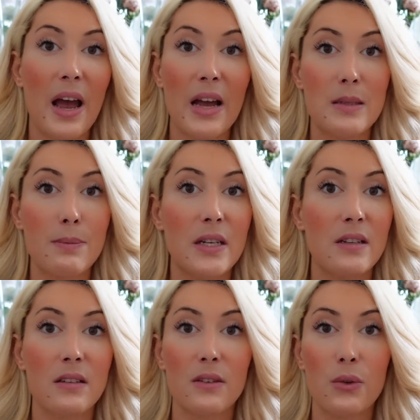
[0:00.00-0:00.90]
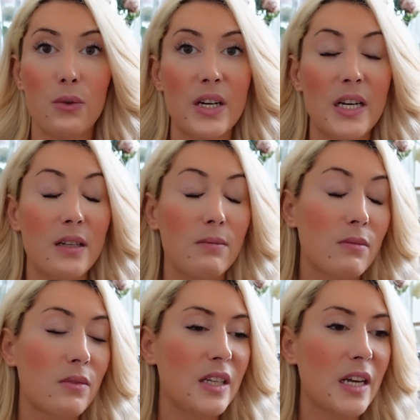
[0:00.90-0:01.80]
has been, you know,
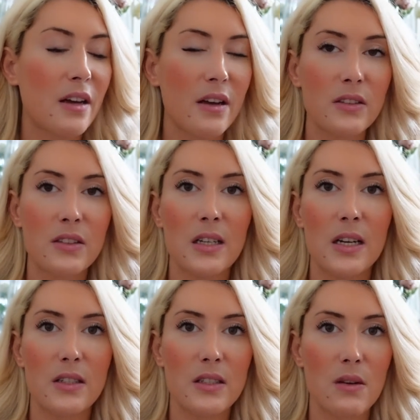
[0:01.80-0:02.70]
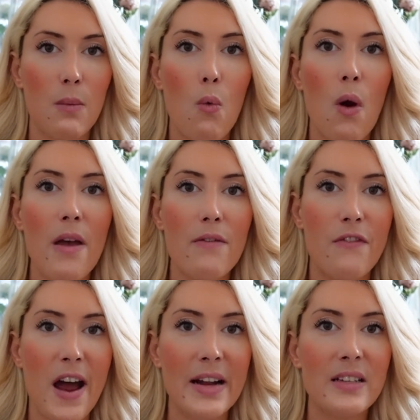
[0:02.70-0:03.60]
decant in some way
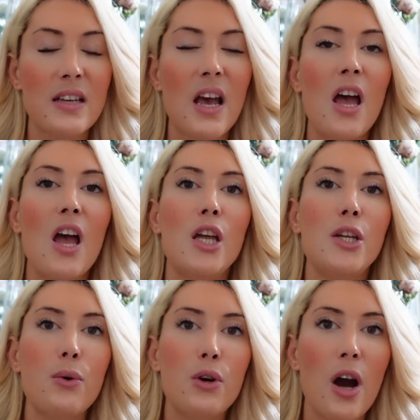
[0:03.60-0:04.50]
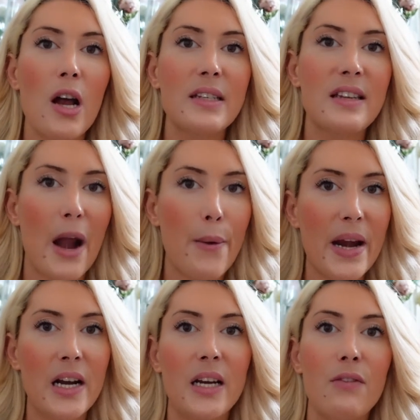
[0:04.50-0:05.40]
that you got
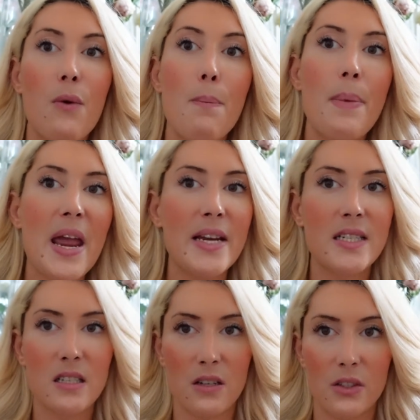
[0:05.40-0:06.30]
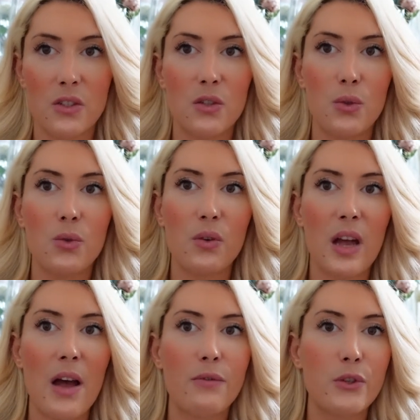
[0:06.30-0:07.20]
directly the base notes. You don't
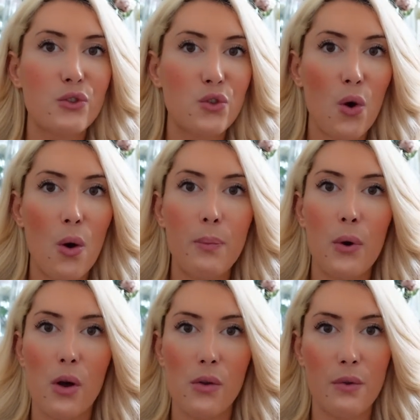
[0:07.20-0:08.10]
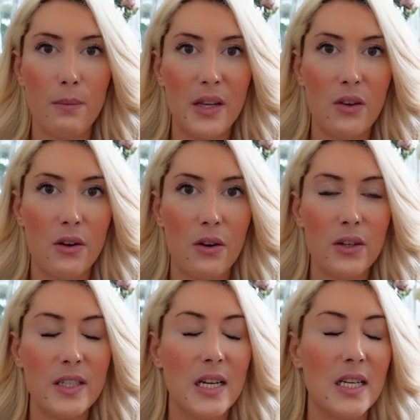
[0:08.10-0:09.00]
have the top or the middle
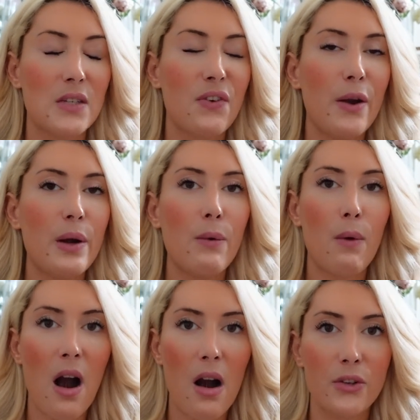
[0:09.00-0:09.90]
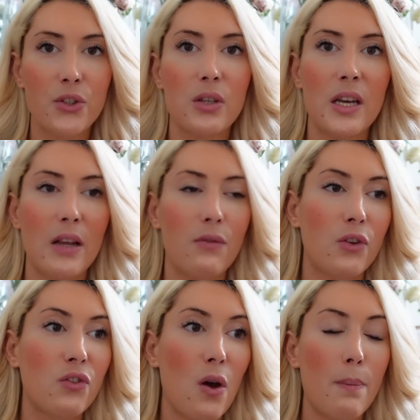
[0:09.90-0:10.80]
notes. It's very rare to get the
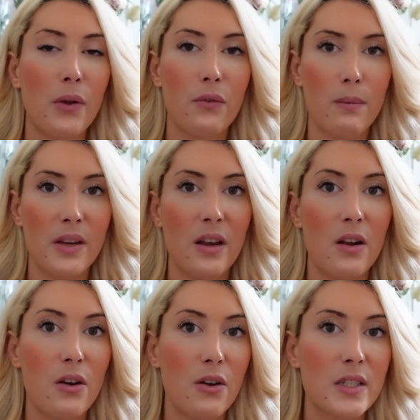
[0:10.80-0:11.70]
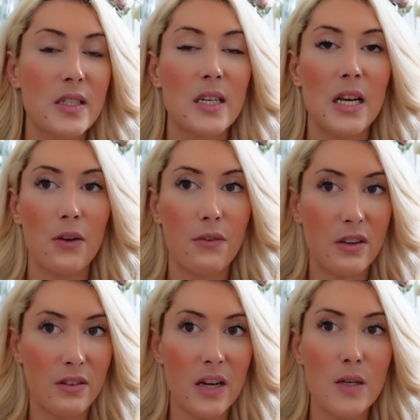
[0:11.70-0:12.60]
top or the middle notes in a
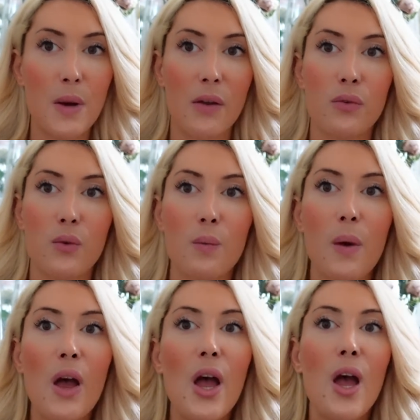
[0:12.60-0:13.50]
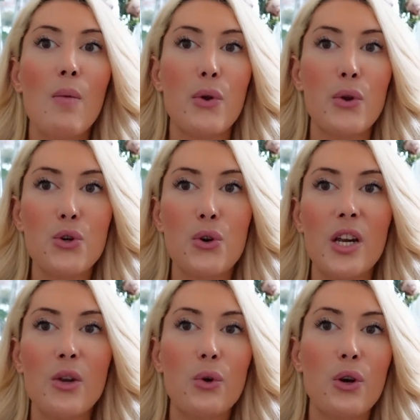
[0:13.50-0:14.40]
vintage perfume. But
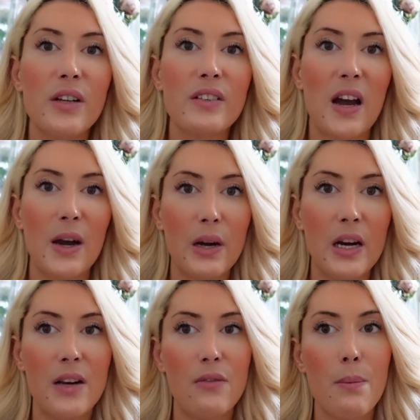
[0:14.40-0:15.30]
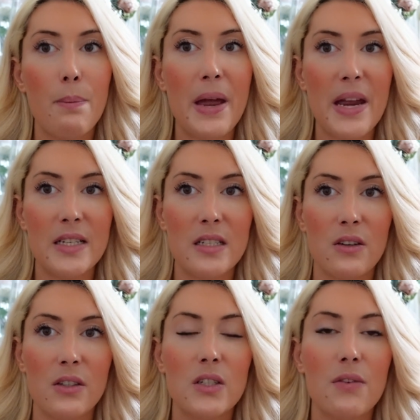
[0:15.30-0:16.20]
usually you got directly the base
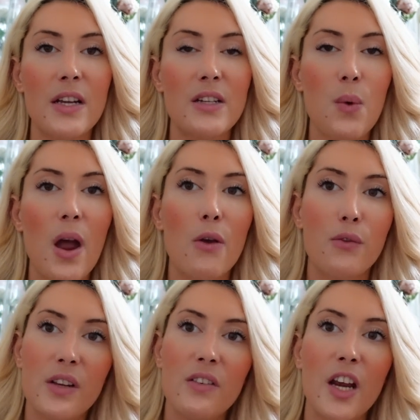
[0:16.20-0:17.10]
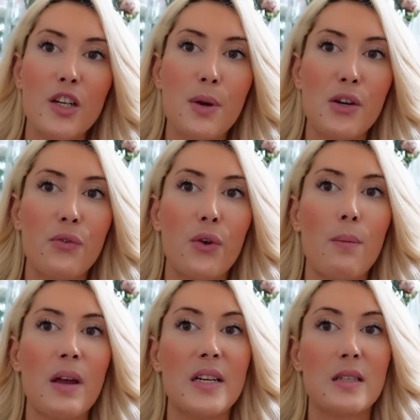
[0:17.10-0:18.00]
notes. So that's why a vintage
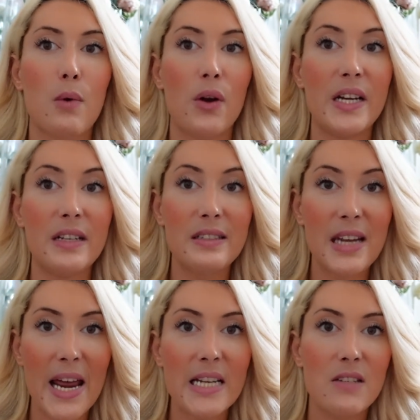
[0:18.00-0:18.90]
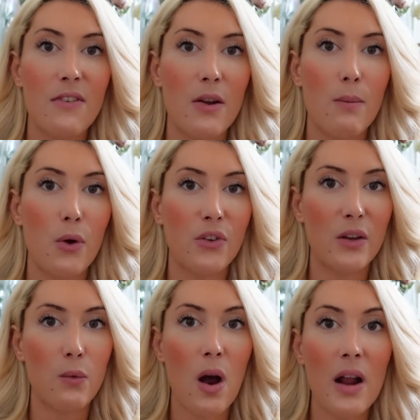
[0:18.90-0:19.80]
perfume is more intense than a
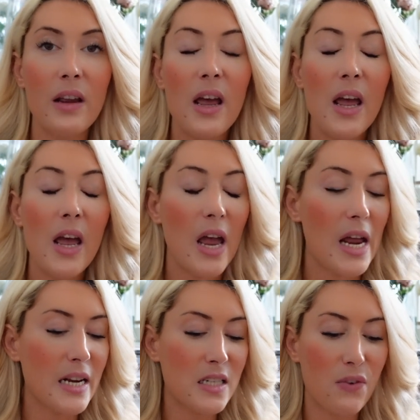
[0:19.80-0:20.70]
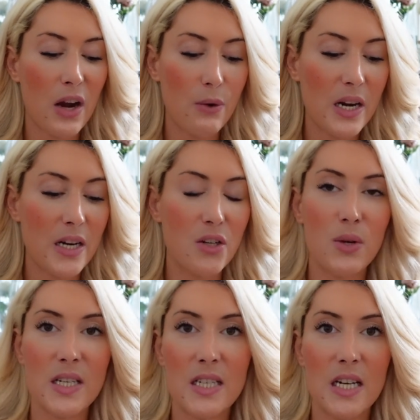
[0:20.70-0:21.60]
modern one. And it's very
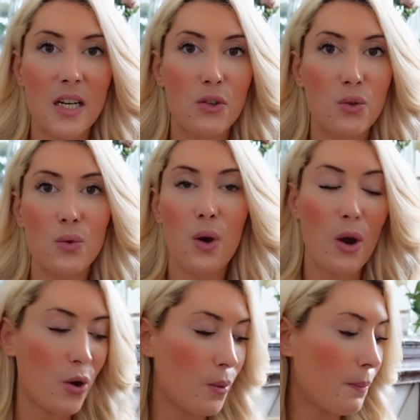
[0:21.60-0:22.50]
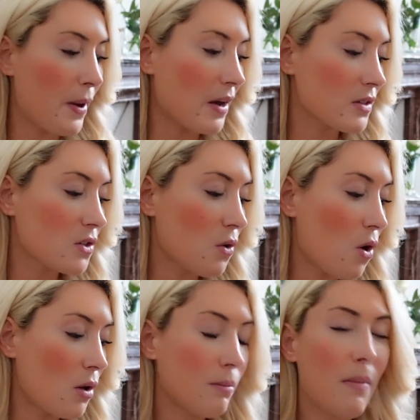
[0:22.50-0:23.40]
interesting to compare. So
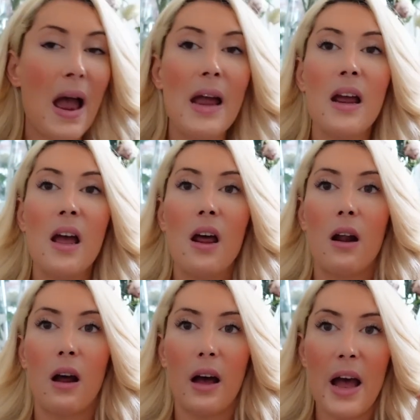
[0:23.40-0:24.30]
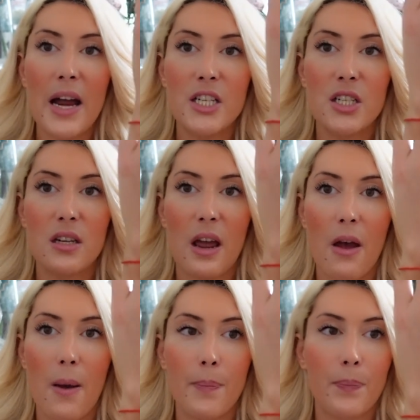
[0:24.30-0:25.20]
on my right,
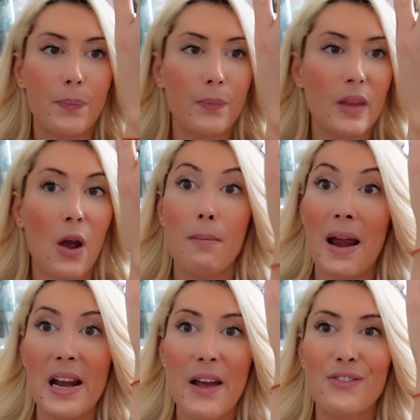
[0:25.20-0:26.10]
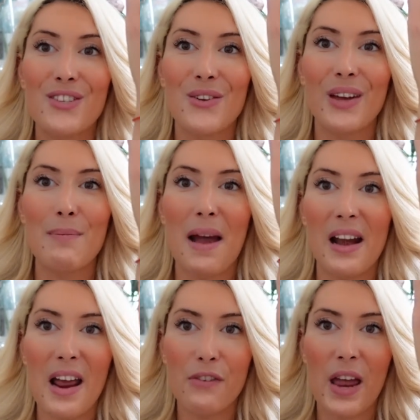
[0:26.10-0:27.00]
on my left
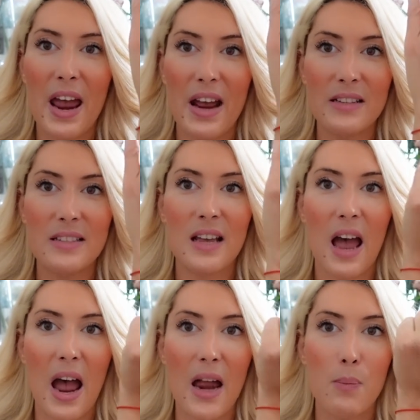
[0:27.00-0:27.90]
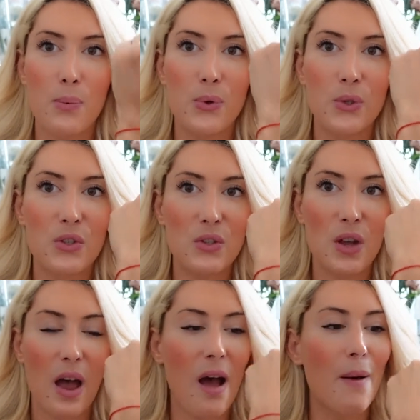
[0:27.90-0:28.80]
hand, I put